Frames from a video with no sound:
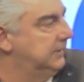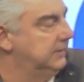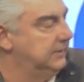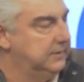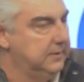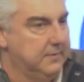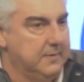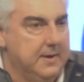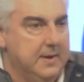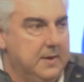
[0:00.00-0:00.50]
you
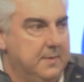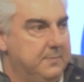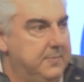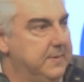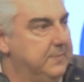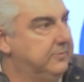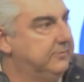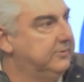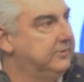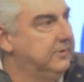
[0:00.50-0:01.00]
know,
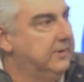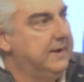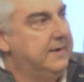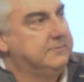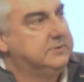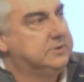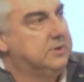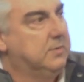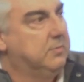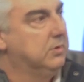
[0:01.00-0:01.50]
people still
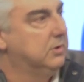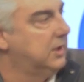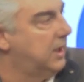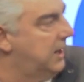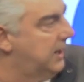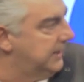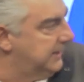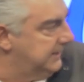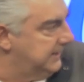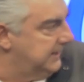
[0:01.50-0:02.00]
have trouble
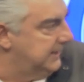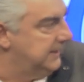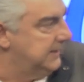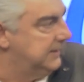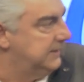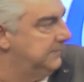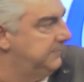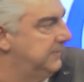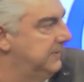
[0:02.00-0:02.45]
logging in.